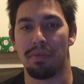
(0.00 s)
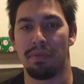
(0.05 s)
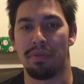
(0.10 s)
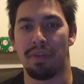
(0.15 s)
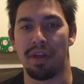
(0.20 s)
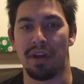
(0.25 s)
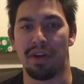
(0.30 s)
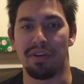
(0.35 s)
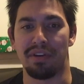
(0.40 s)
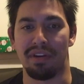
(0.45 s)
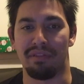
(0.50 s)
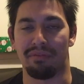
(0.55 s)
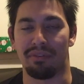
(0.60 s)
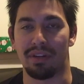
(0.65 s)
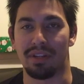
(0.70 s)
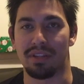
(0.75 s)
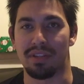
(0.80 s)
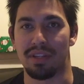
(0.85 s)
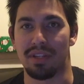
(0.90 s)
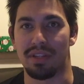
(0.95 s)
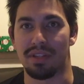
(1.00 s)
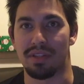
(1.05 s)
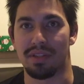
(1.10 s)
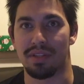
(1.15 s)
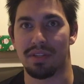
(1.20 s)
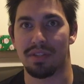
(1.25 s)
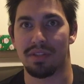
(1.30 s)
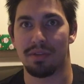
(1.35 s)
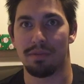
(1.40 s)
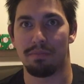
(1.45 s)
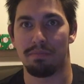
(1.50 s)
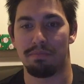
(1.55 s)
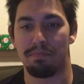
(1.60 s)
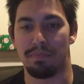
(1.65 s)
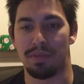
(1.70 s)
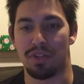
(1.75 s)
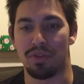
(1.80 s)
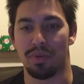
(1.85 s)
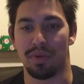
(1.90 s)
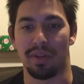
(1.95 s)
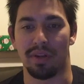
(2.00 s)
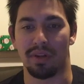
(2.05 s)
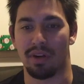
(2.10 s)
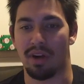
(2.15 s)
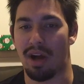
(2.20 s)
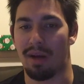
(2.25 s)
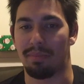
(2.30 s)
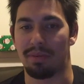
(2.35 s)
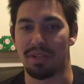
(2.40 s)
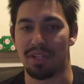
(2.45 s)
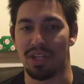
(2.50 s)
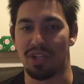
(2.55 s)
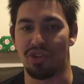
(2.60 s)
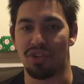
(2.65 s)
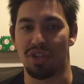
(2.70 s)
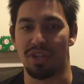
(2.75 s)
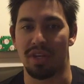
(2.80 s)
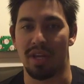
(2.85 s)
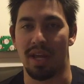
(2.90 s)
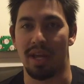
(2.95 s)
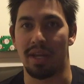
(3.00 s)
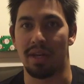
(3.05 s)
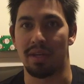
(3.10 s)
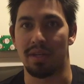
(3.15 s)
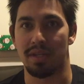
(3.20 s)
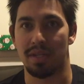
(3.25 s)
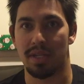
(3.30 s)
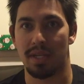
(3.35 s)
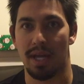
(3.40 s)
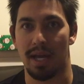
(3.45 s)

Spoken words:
Their differences between their competition and